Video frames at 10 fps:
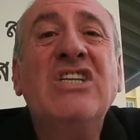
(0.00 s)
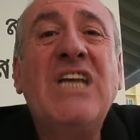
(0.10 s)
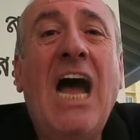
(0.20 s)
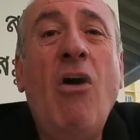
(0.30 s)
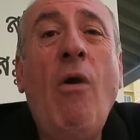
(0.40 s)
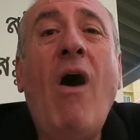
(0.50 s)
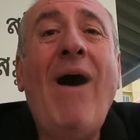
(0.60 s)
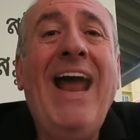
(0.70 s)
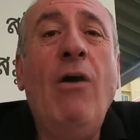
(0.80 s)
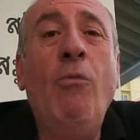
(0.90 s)
So
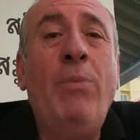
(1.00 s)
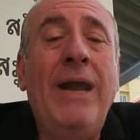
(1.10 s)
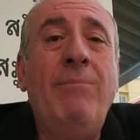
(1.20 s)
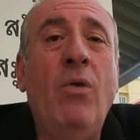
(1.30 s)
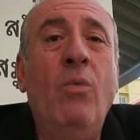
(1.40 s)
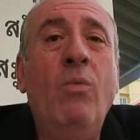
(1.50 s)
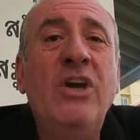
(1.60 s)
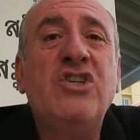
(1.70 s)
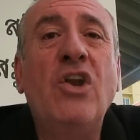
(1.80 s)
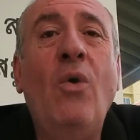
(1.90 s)
I help people.
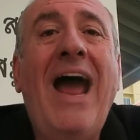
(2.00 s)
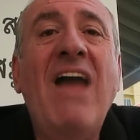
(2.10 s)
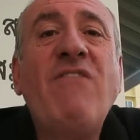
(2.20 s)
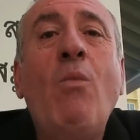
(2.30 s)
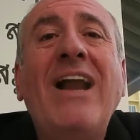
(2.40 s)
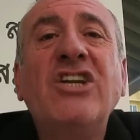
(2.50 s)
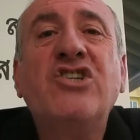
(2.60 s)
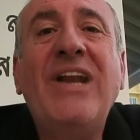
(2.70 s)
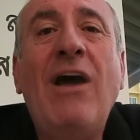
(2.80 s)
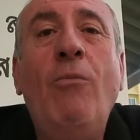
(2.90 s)
We should all, everyone
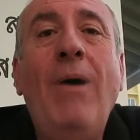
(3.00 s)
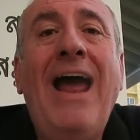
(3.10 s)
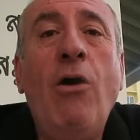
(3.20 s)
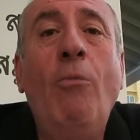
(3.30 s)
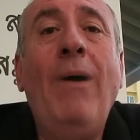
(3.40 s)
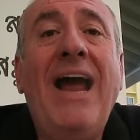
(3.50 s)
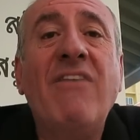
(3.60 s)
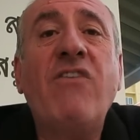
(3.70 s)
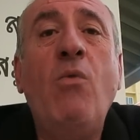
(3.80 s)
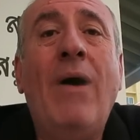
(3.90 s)
should help
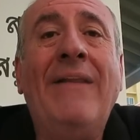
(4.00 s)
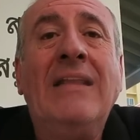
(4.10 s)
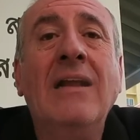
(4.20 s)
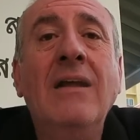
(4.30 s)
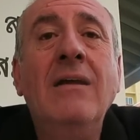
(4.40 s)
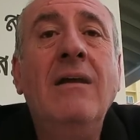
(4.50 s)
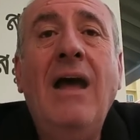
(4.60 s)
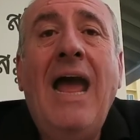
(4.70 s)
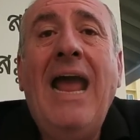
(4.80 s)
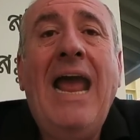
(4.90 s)
everyone,
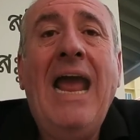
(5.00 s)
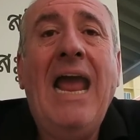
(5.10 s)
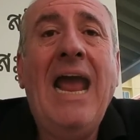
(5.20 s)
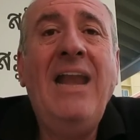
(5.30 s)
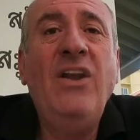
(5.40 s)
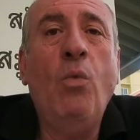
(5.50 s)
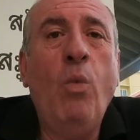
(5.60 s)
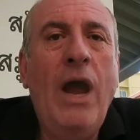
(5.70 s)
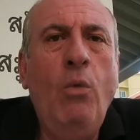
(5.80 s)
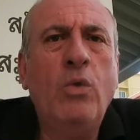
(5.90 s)
and the
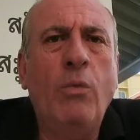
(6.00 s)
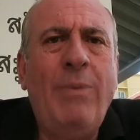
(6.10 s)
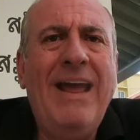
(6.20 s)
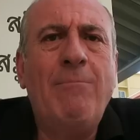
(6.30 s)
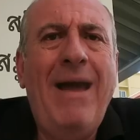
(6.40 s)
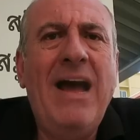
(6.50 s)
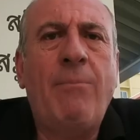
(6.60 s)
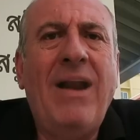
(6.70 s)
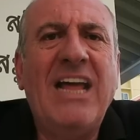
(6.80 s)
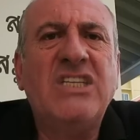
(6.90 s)
world would be a better
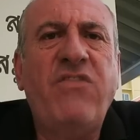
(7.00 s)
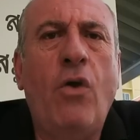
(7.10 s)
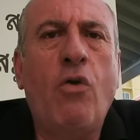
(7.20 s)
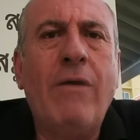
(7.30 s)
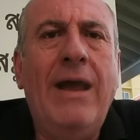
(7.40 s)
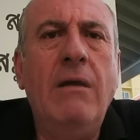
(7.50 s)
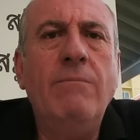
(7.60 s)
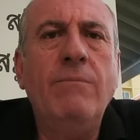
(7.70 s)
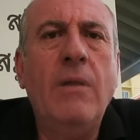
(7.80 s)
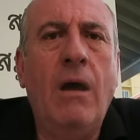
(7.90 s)
place for it.
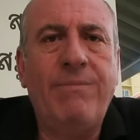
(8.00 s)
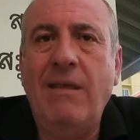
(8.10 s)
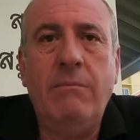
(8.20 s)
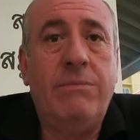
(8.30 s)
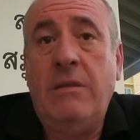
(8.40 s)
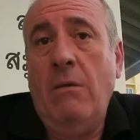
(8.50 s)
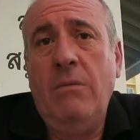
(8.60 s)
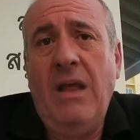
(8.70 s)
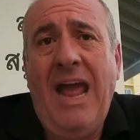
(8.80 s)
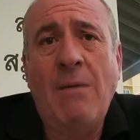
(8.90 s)

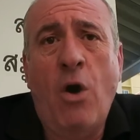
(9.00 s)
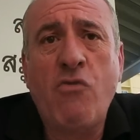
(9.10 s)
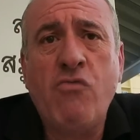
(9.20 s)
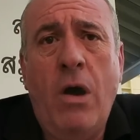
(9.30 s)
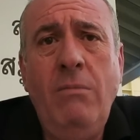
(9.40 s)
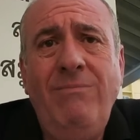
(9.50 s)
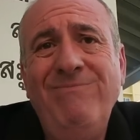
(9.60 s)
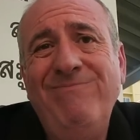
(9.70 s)
Am I wrong?